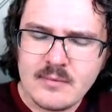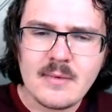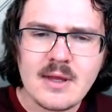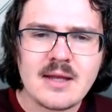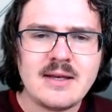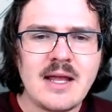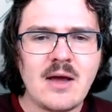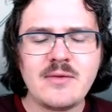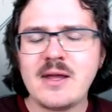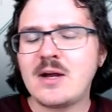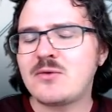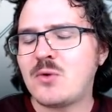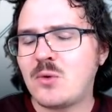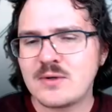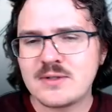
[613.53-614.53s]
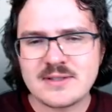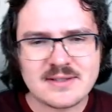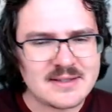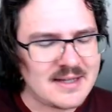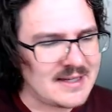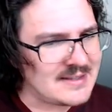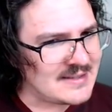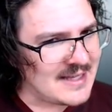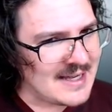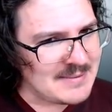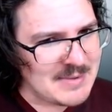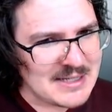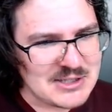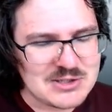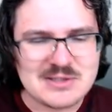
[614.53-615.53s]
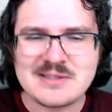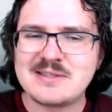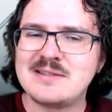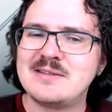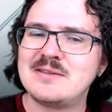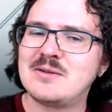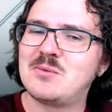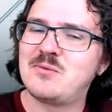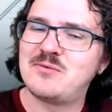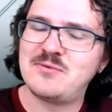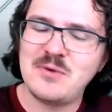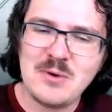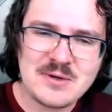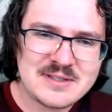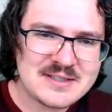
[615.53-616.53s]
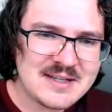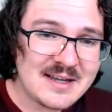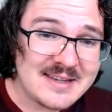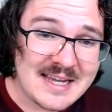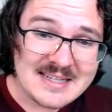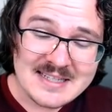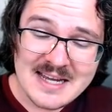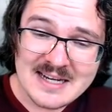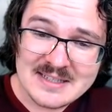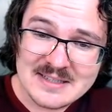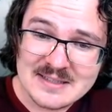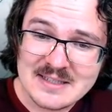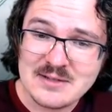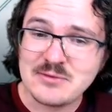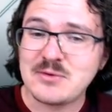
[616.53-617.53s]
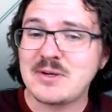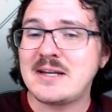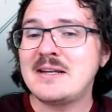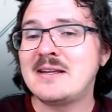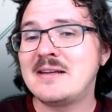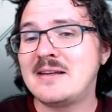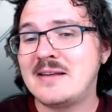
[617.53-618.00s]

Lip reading: Now, they are, of course, as I mentioned, they're focusing on that tech delivery,